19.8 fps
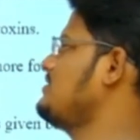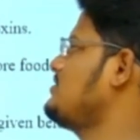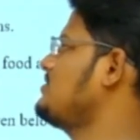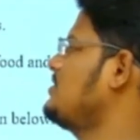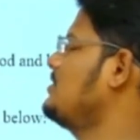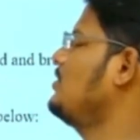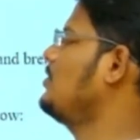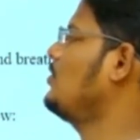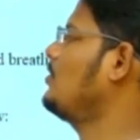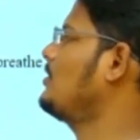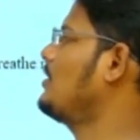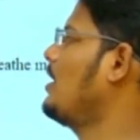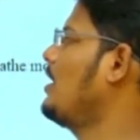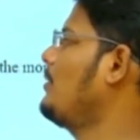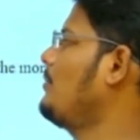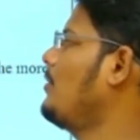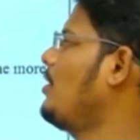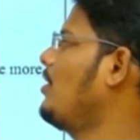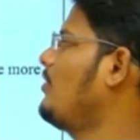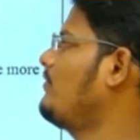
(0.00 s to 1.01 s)
kilogram
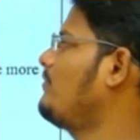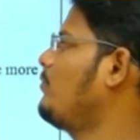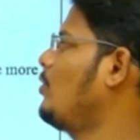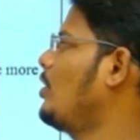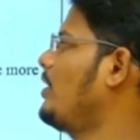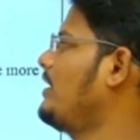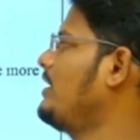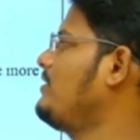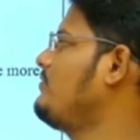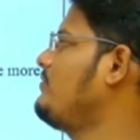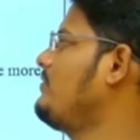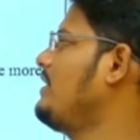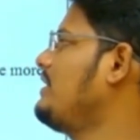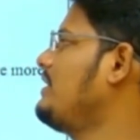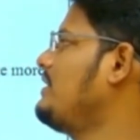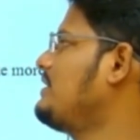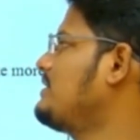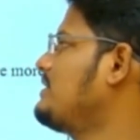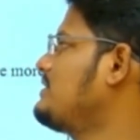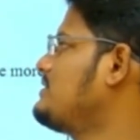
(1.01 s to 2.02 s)
of body
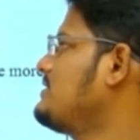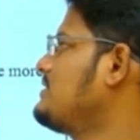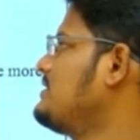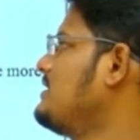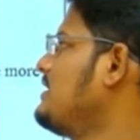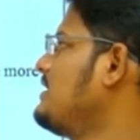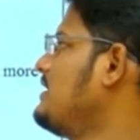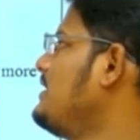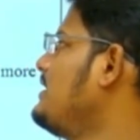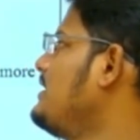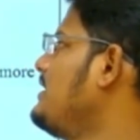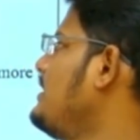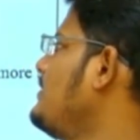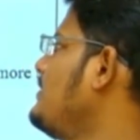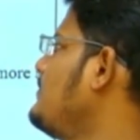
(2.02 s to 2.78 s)
weight, children drink